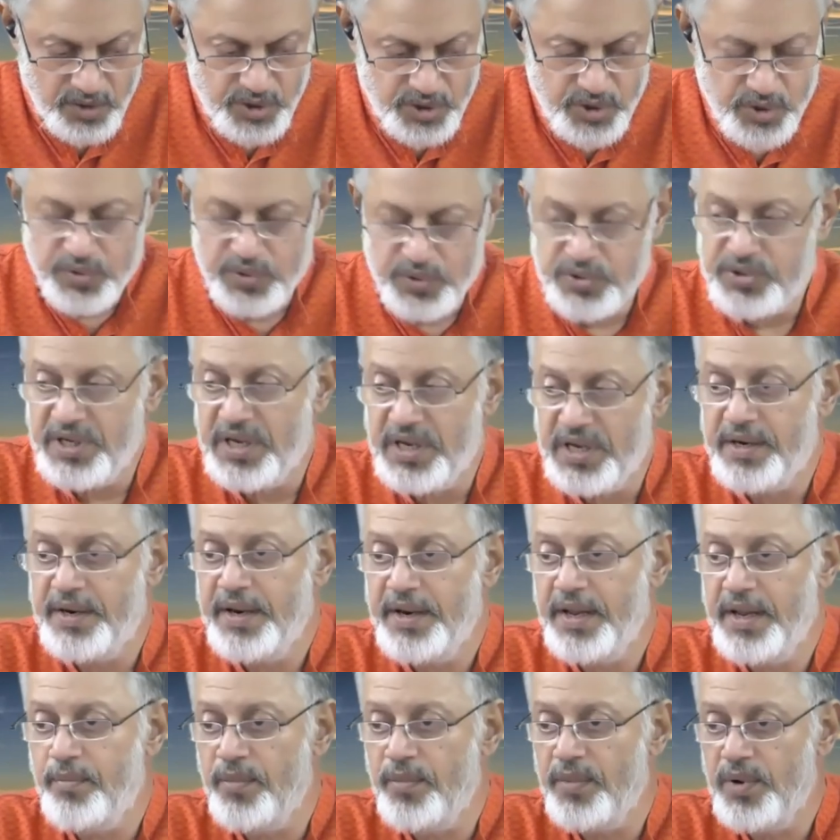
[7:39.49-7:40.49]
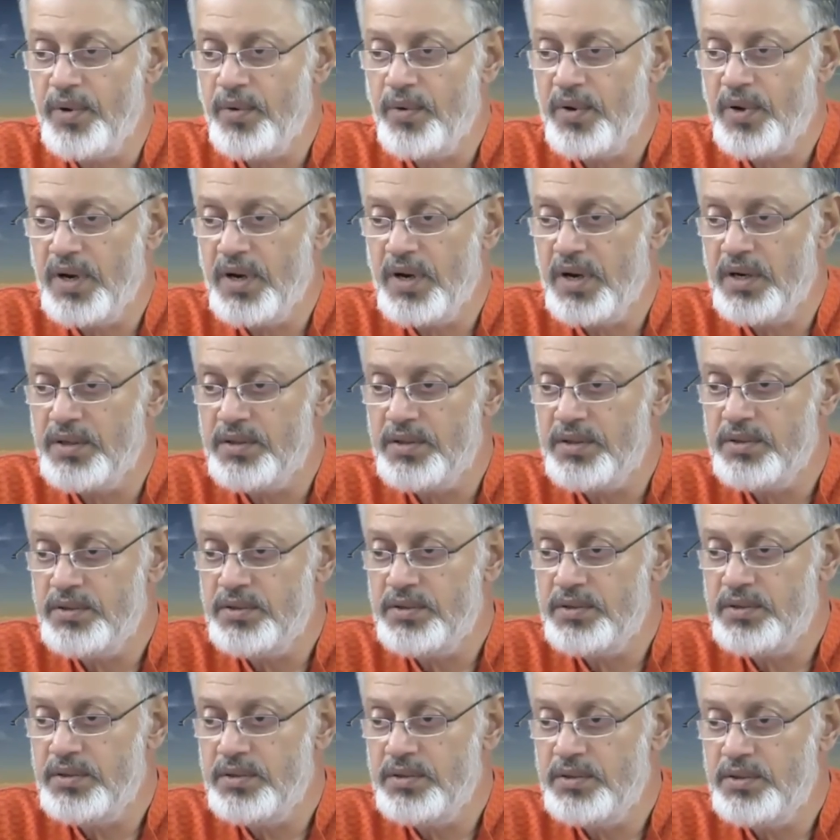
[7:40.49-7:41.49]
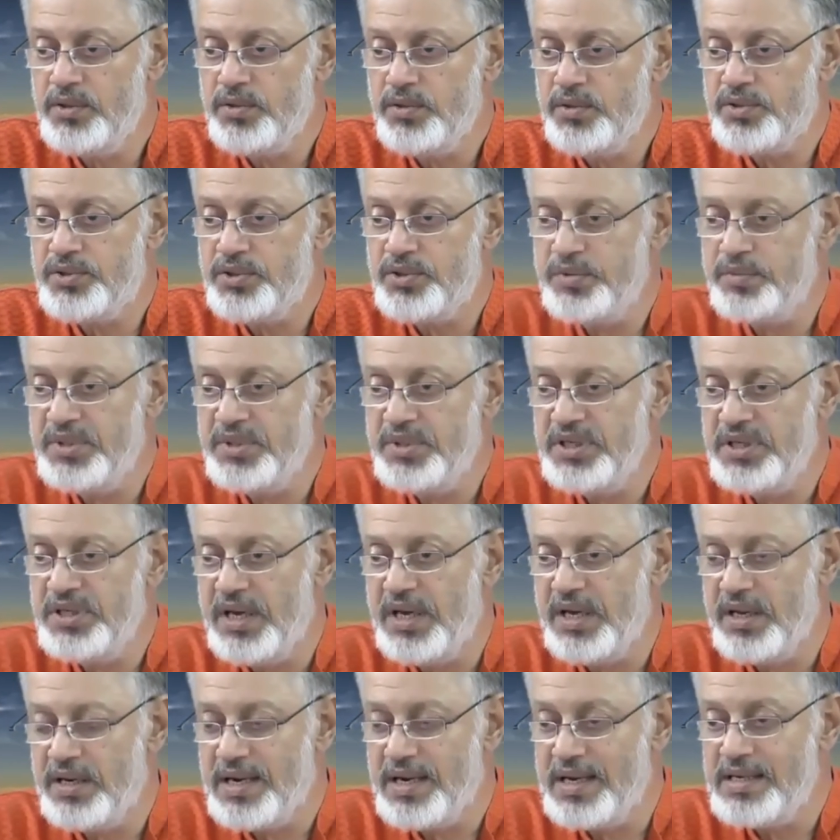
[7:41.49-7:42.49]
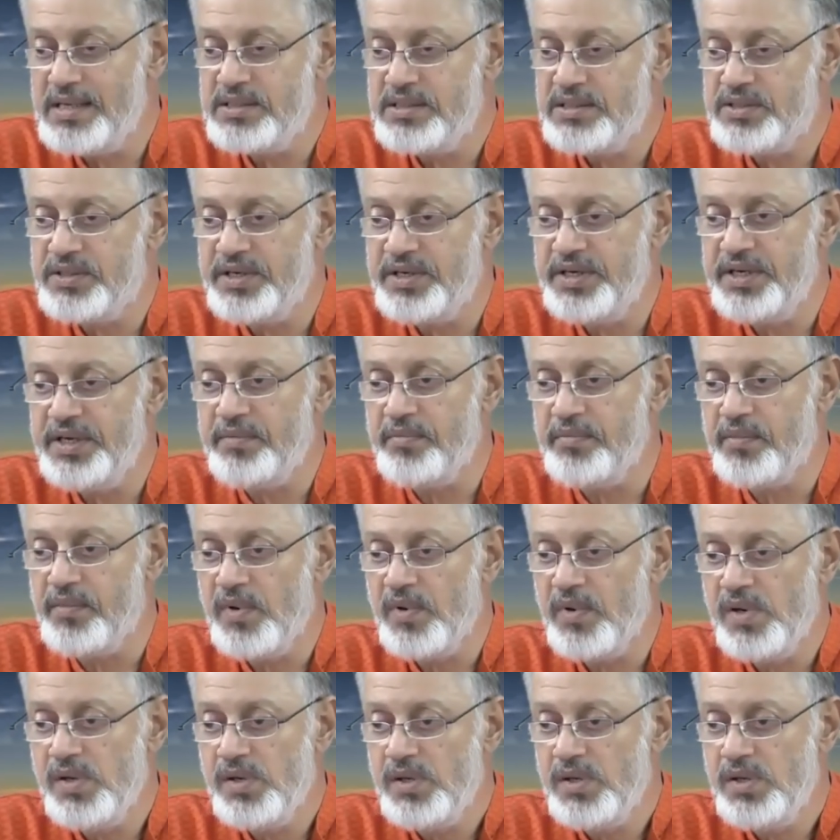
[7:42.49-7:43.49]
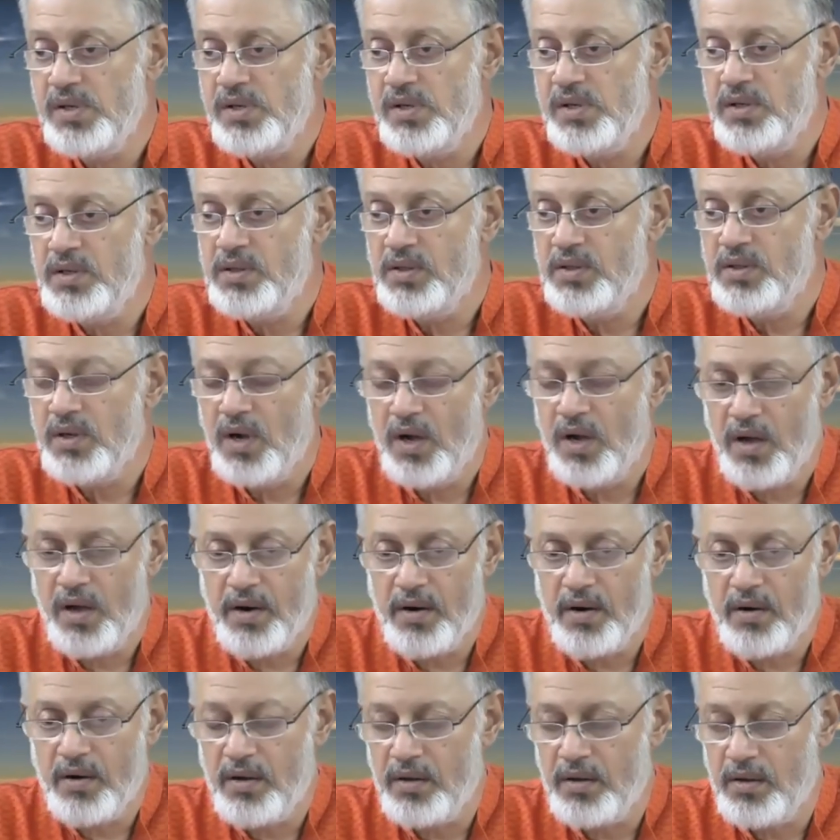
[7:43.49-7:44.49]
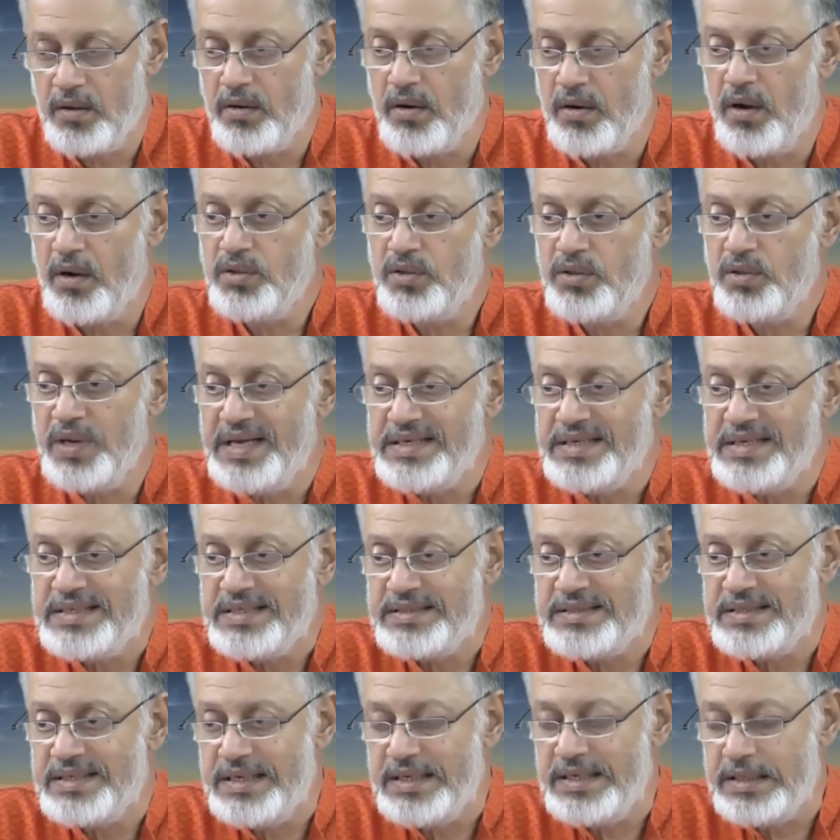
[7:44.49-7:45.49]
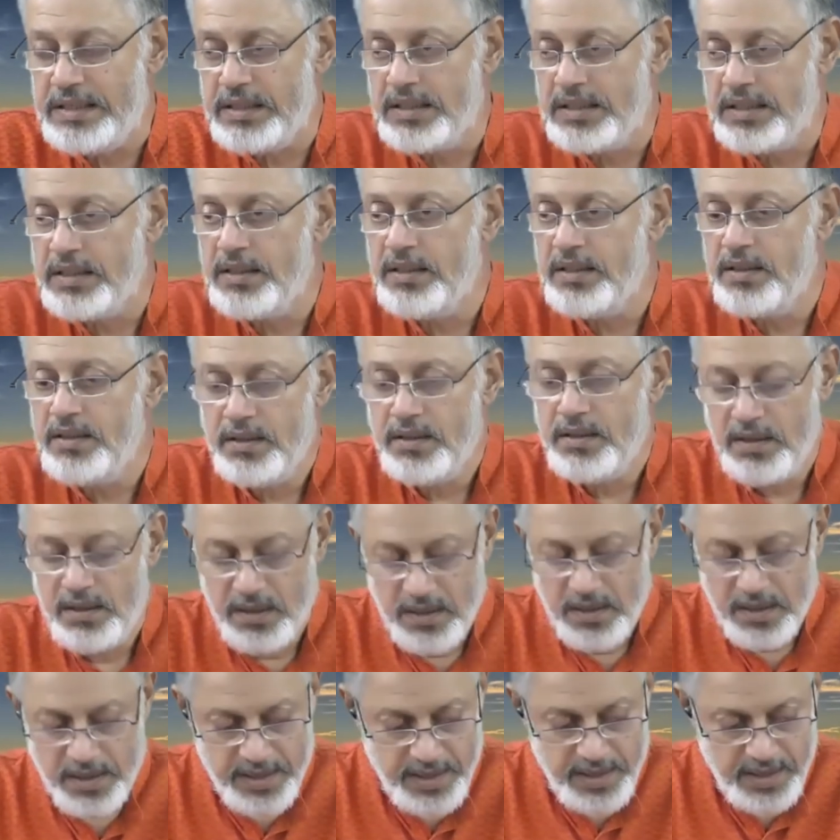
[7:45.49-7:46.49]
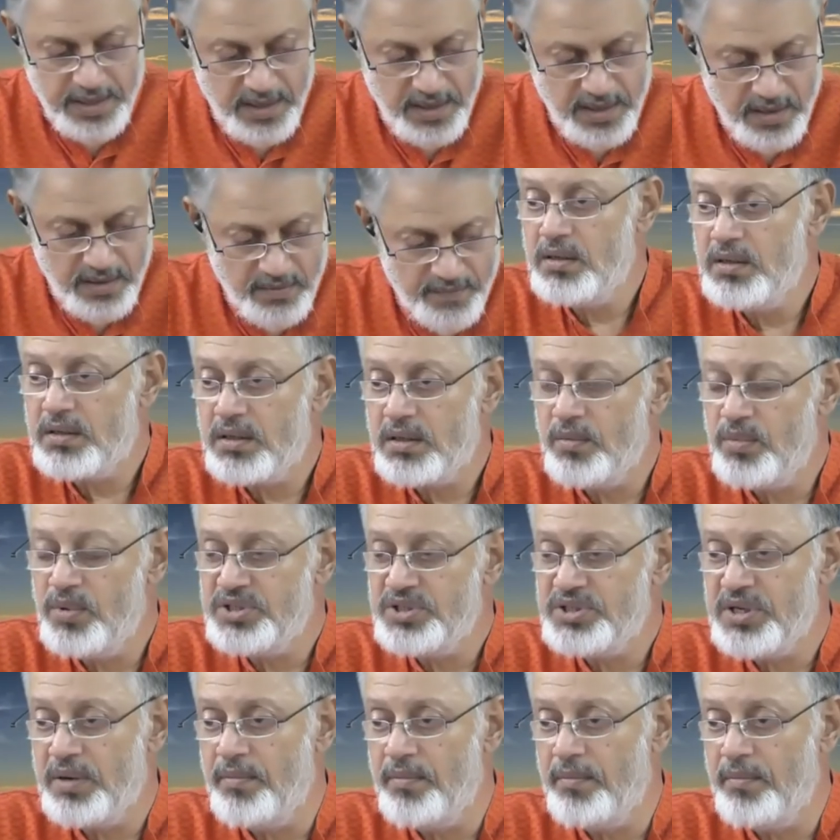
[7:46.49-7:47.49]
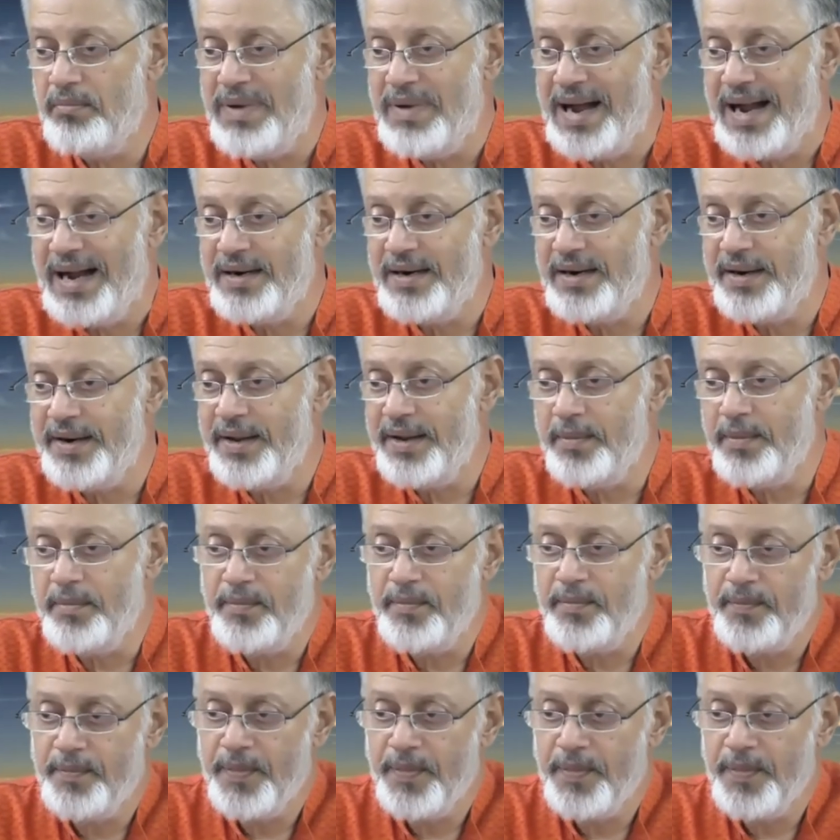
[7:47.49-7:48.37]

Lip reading: choose a dream. You cannot choose to be a nice dream or not to entertain a troublesome bad dream.